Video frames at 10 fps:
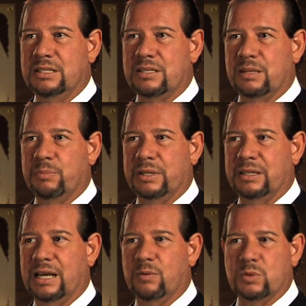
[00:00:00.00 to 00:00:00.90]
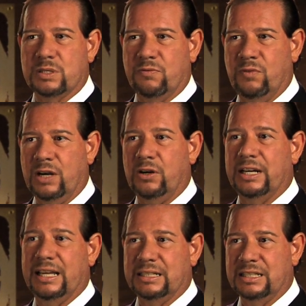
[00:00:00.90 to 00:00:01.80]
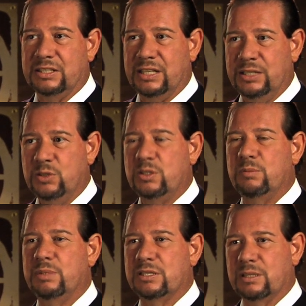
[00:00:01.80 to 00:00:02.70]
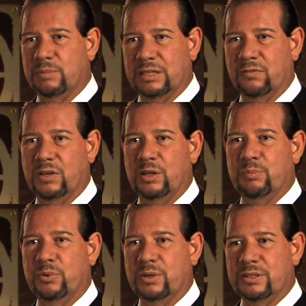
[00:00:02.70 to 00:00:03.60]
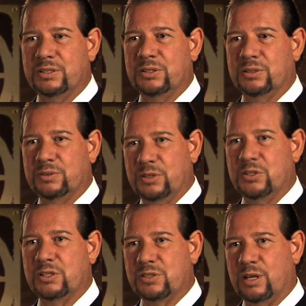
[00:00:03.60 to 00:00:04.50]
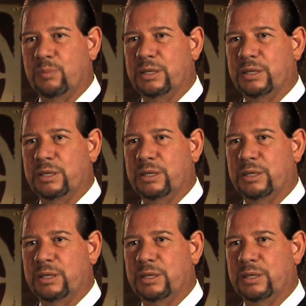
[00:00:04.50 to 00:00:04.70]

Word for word: something that was very and continues to be something very important to, to Chickasaw